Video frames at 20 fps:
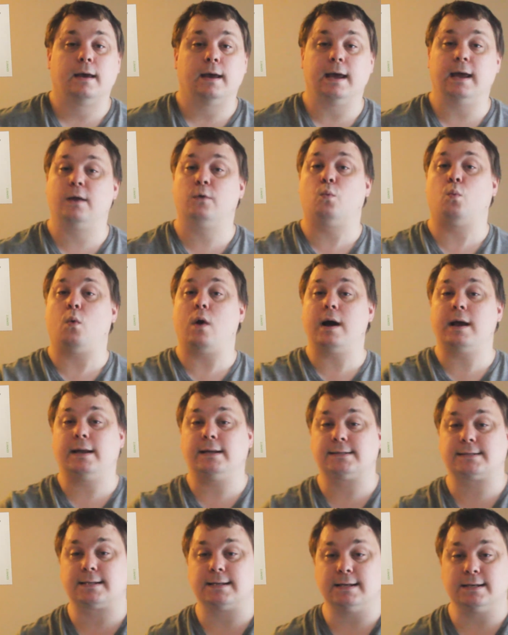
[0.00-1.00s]
And
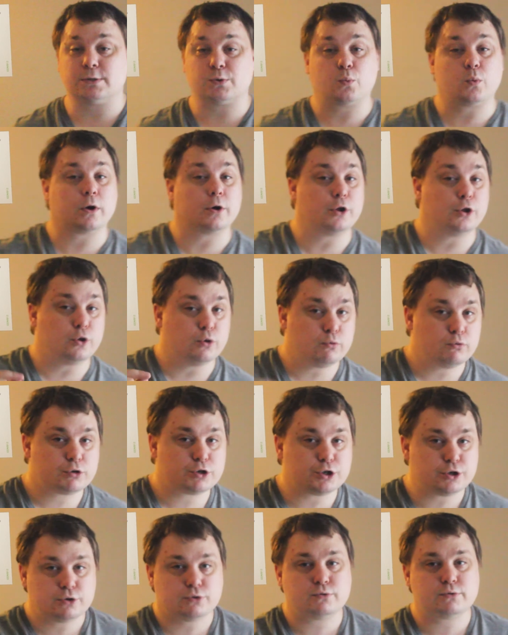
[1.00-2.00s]
white is where you
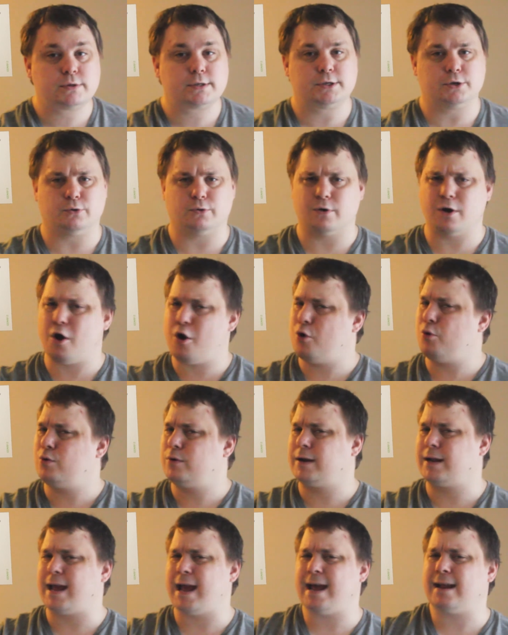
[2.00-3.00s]
choose your
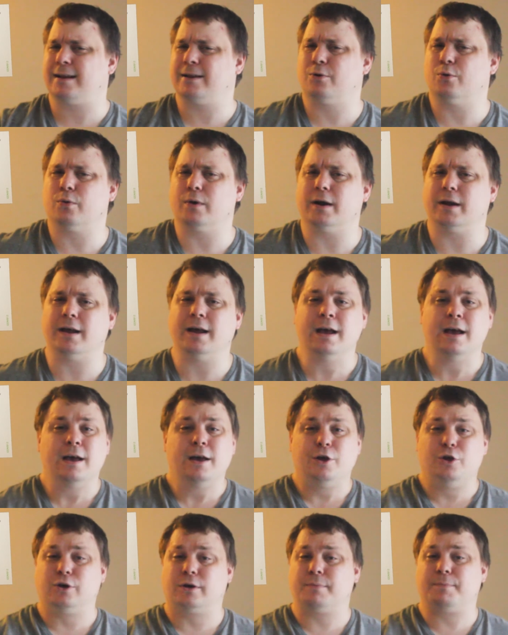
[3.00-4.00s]
own category.
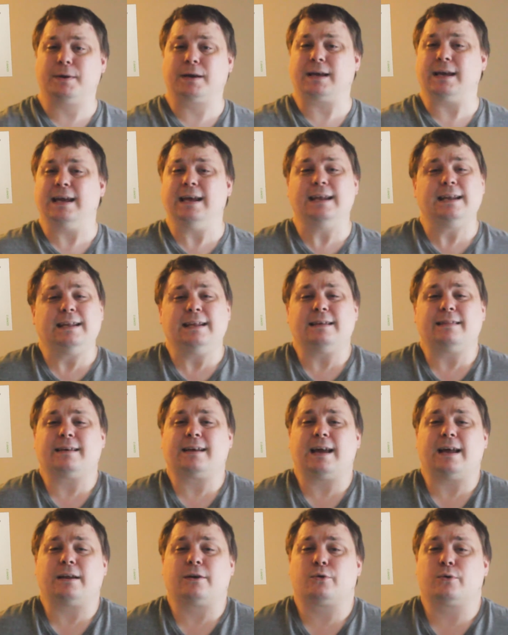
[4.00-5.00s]
You can pick any of the
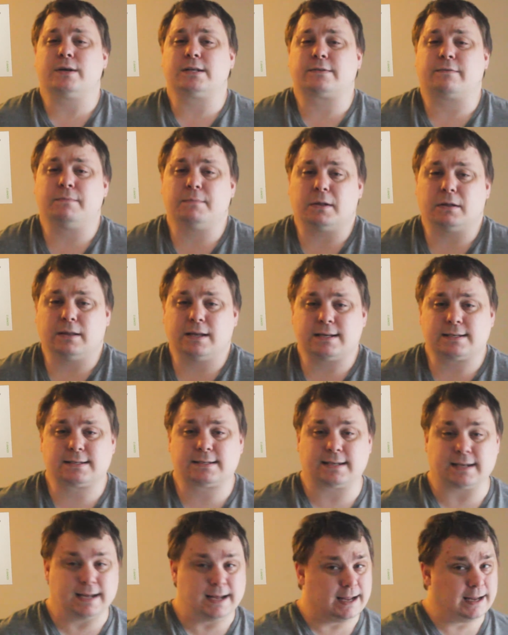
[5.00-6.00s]
categories from the
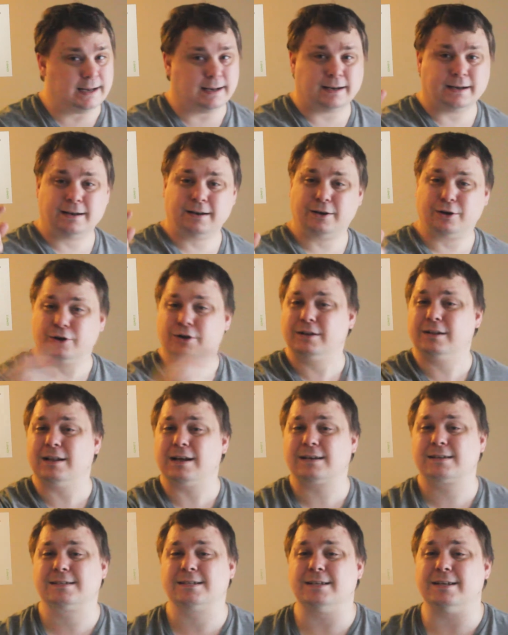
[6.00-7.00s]
list, and good
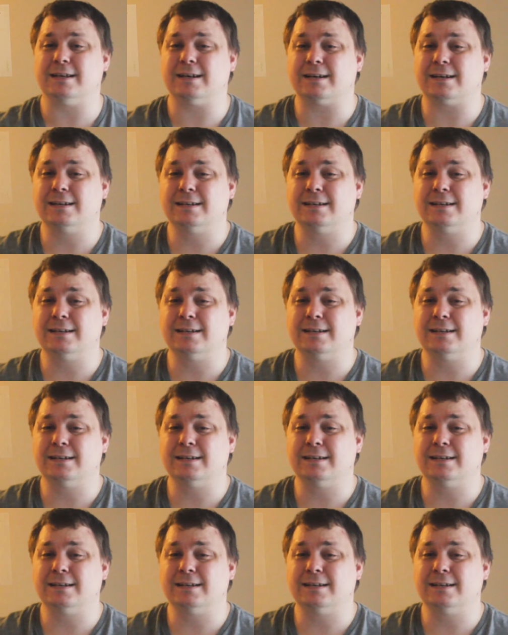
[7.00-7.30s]
luck to you.